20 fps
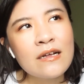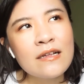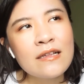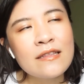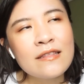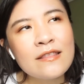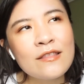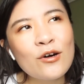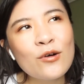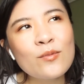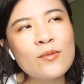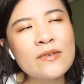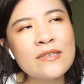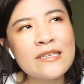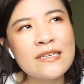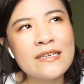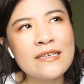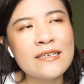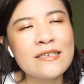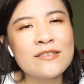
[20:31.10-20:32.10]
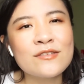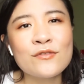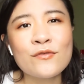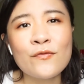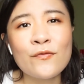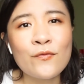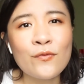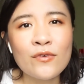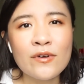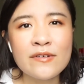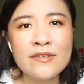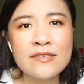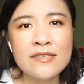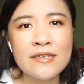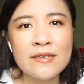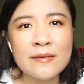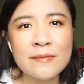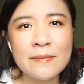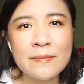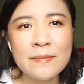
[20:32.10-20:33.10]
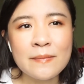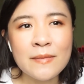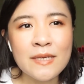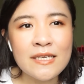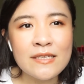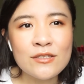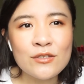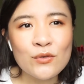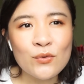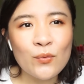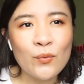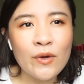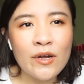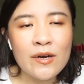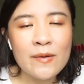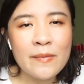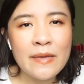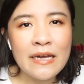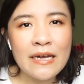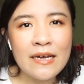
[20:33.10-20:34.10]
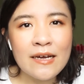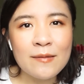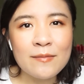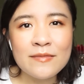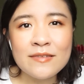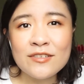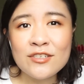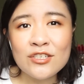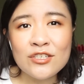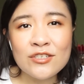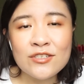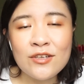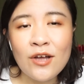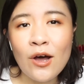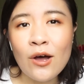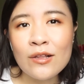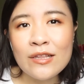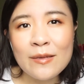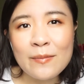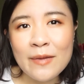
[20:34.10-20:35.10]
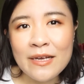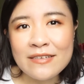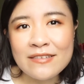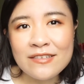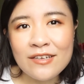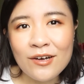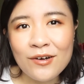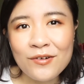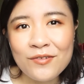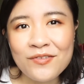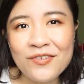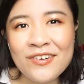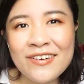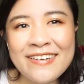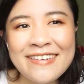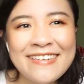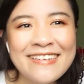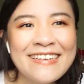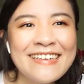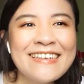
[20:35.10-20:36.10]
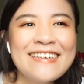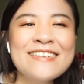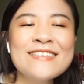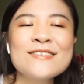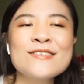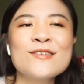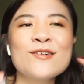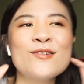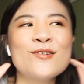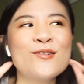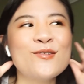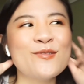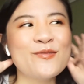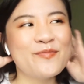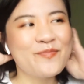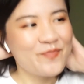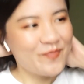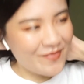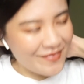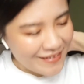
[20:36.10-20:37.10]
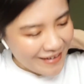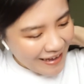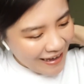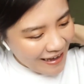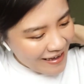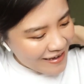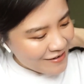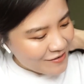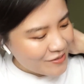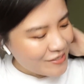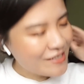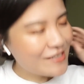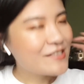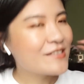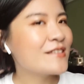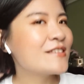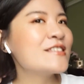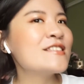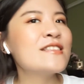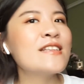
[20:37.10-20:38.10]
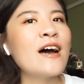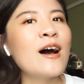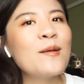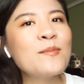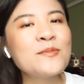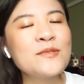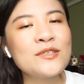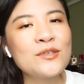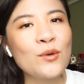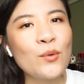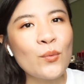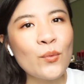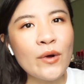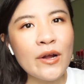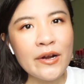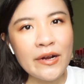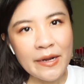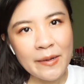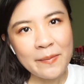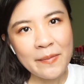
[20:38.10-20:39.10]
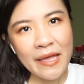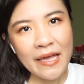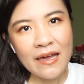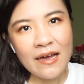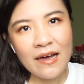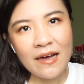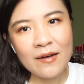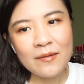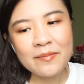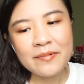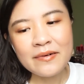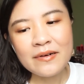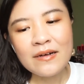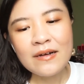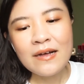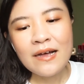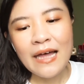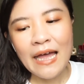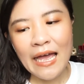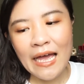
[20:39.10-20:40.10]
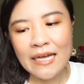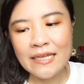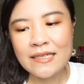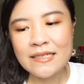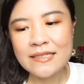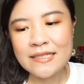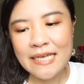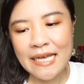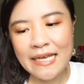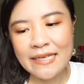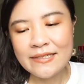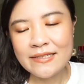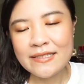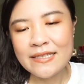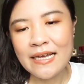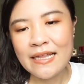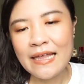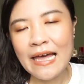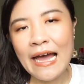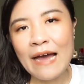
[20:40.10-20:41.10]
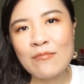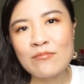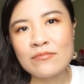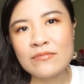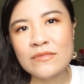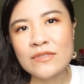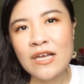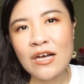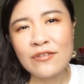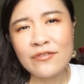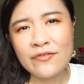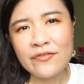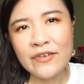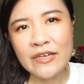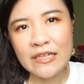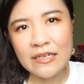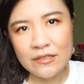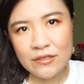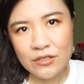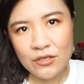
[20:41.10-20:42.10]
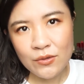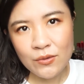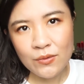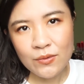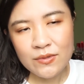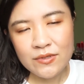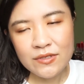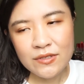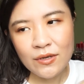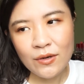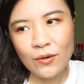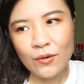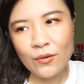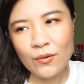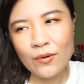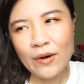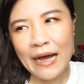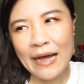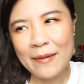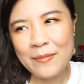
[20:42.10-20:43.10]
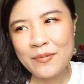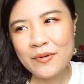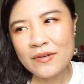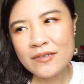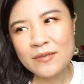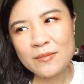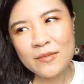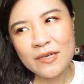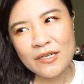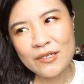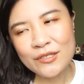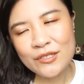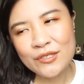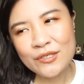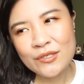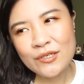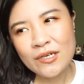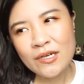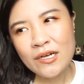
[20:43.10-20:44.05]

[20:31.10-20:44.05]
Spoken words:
nobody is forcing me to wear makeup, it's just only myself. So I just stopped wearing makeup at the days that I'm not feeling to. So I pretty much